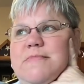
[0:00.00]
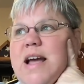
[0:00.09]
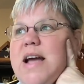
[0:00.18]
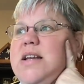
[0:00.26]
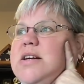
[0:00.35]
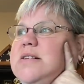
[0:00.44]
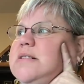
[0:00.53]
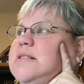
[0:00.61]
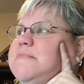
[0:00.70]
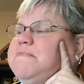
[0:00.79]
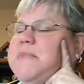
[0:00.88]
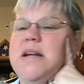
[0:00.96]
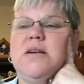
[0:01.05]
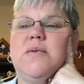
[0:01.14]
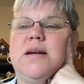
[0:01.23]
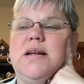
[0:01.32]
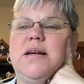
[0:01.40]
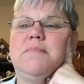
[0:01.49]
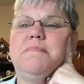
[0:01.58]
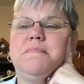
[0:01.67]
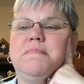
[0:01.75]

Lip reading: 9 years. Had no idea.